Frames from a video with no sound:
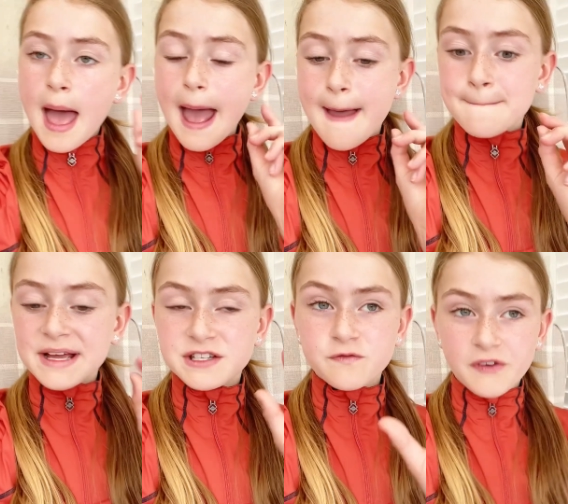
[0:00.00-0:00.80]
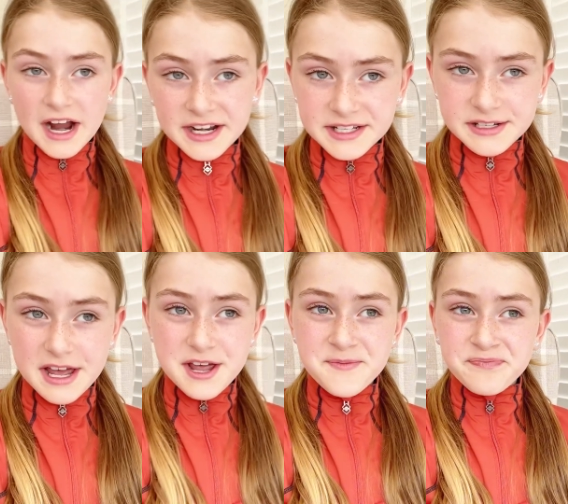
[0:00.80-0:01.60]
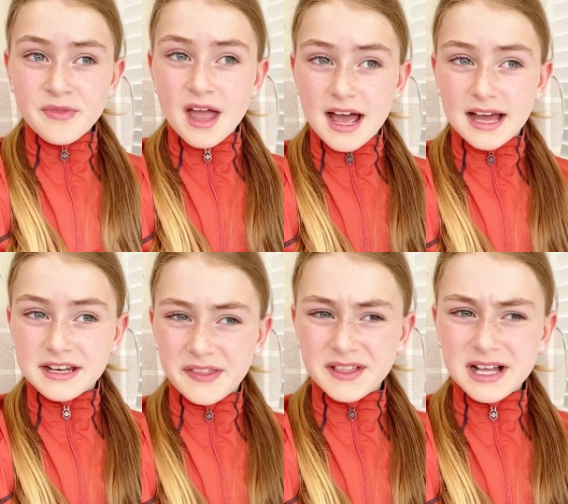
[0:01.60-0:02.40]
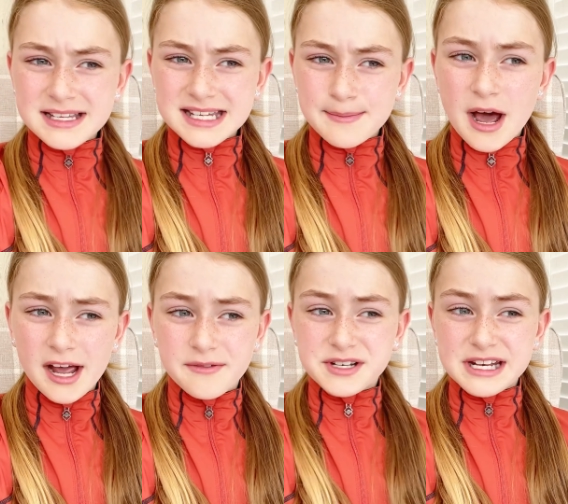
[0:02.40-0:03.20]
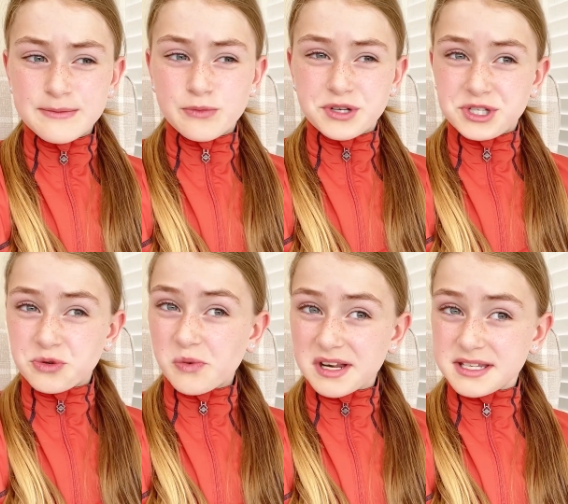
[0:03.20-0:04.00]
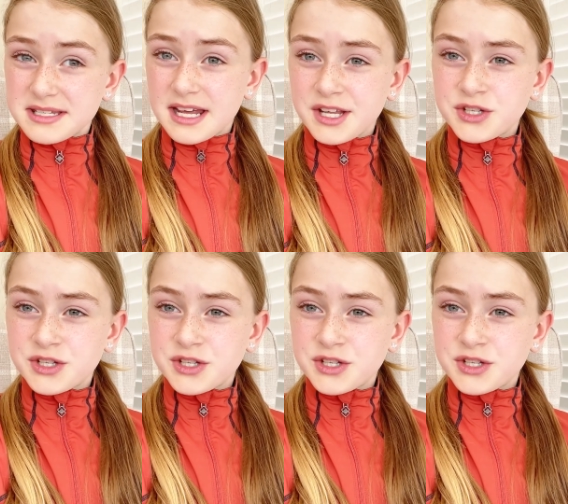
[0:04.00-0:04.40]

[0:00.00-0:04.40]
Um, but it's Friday today, and I think the last time I written in was Wednesday.